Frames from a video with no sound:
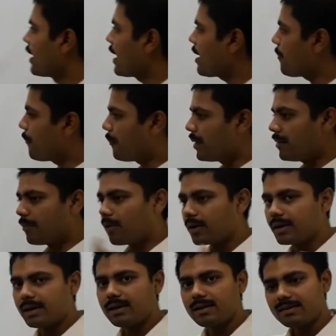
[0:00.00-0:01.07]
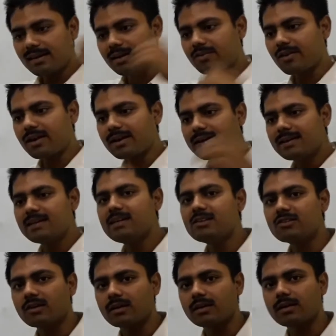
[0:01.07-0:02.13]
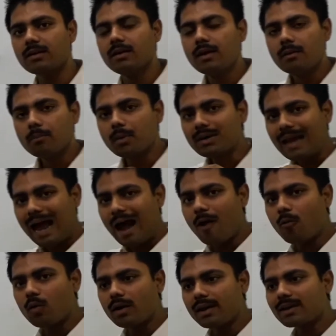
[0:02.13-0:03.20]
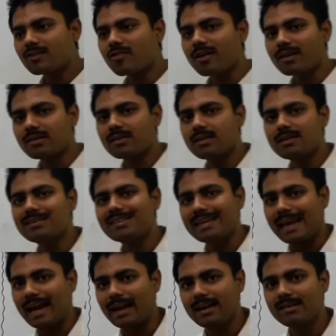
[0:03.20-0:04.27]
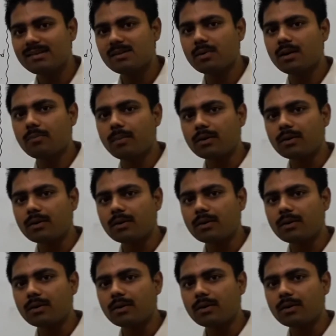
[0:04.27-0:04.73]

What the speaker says: Everybody is attracting each other, but our attraction is negligible.